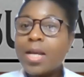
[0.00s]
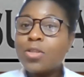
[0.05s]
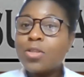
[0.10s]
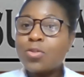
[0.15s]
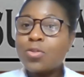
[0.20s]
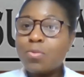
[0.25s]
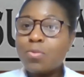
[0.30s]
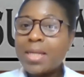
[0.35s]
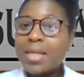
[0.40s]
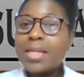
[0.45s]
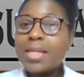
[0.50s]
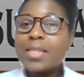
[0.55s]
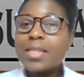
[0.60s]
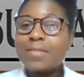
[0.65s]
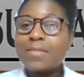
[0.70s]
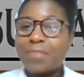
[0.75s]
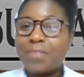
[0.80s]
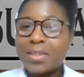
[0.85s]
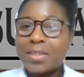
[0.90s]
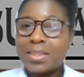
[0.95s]
To
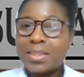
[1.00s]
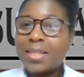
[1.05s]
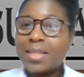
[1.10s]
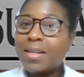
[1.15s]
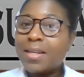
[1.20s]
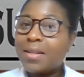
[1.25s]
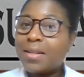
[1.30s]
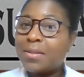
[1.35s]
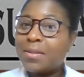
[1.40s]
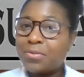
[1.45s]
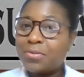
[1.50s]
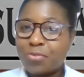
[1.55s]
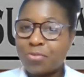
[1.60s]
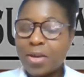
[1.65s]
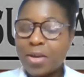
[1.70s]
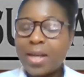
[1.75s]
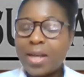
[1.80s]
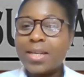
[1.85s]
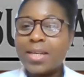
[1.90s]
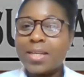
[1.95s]
manage vaginal
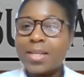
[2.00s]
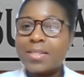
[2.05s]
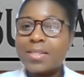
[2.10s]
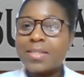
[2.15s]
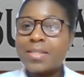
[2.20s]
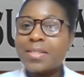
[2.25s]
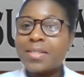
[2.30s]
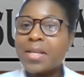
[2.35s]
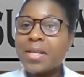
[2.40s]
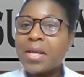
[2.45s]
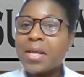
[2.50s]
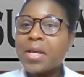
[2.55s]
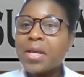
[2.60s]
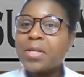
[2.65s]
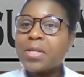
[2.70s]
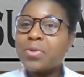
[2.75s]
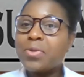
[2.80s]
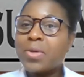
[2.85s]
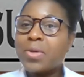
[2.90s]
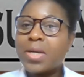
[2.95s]
dryness,
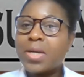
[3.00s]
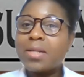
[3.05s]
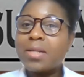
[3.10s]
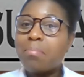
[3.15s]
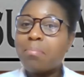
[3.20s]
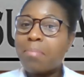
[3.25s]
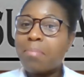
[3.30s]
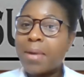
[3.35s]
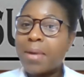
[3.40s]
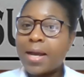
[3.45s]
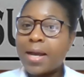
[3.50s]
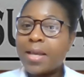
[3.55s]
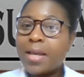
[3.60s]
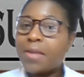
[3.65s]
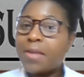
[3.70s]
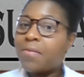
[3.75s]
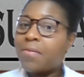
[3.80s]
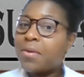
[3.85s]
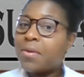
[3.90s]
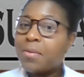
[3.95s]
you can
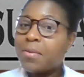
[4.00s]
buy